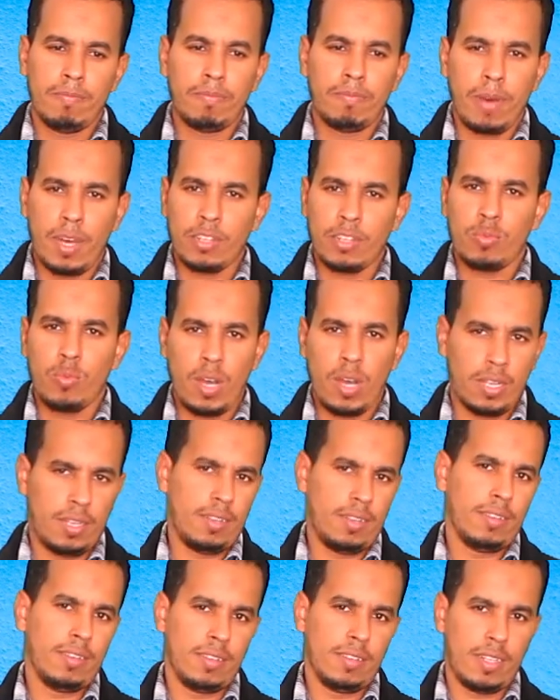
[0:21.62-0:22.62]
part
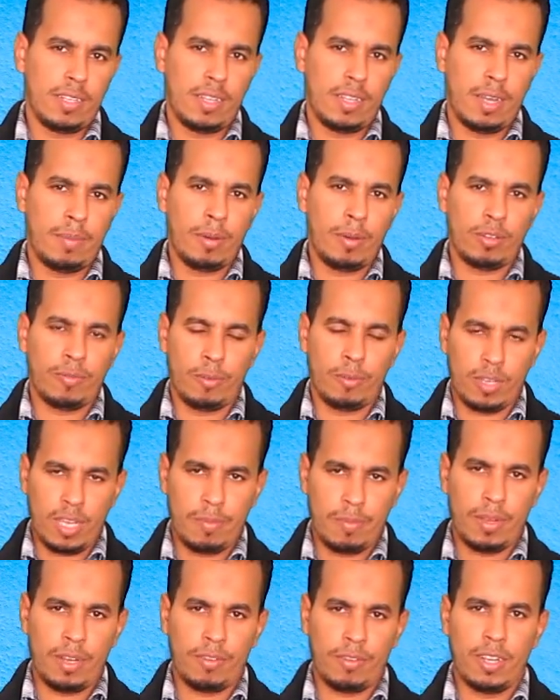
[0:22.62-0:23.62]
1 about
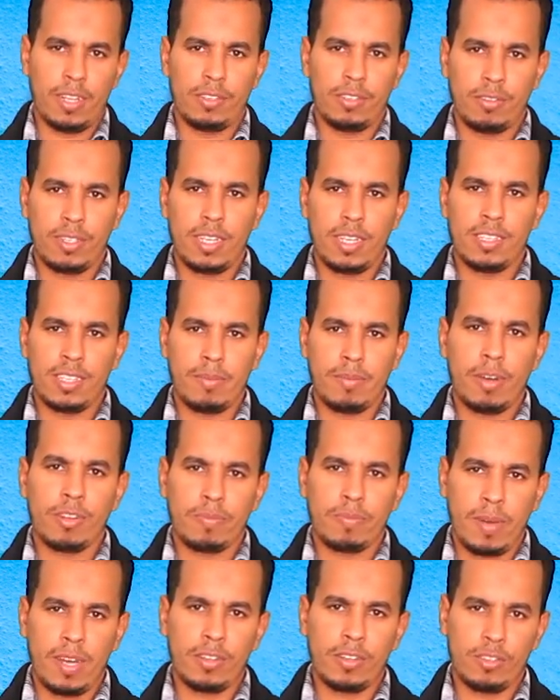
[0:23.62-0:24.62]
vocabulary, and today is
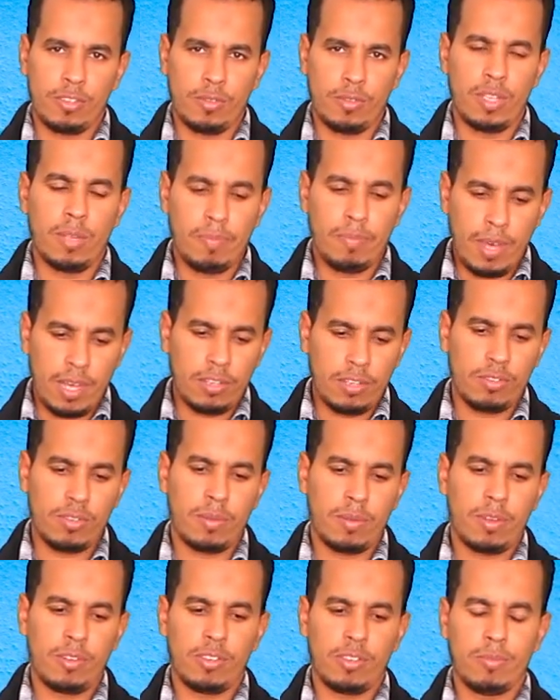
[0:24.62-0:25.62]
about part 2. In part 2
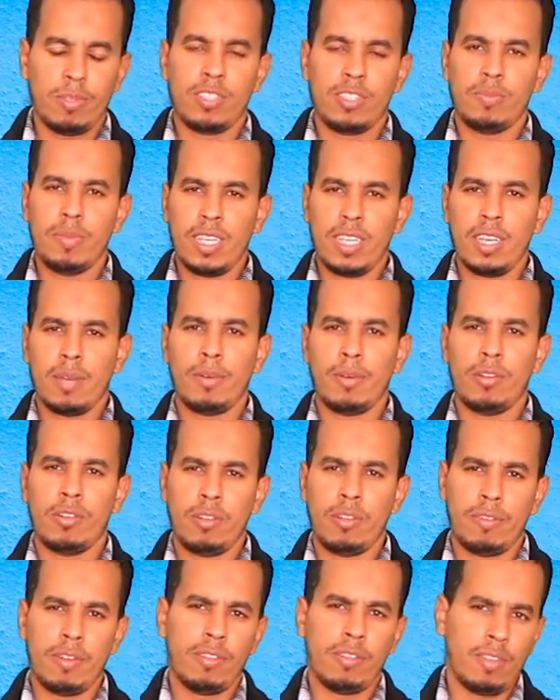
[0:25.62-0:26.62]
I'm going to be speaking about
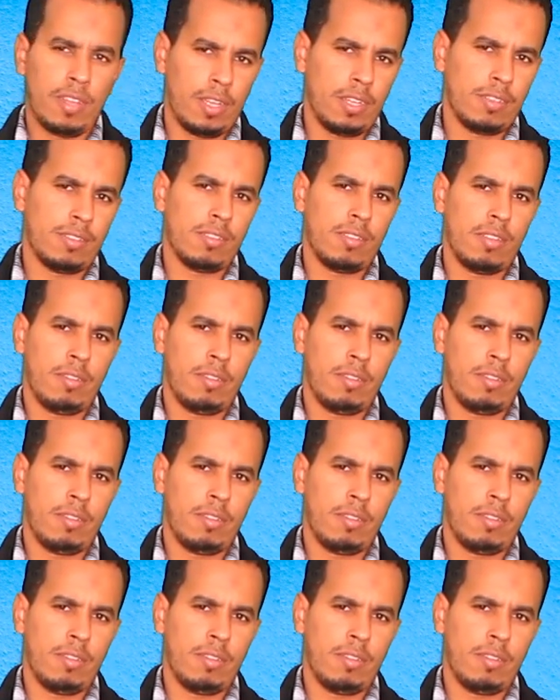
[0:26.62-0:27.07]
different things.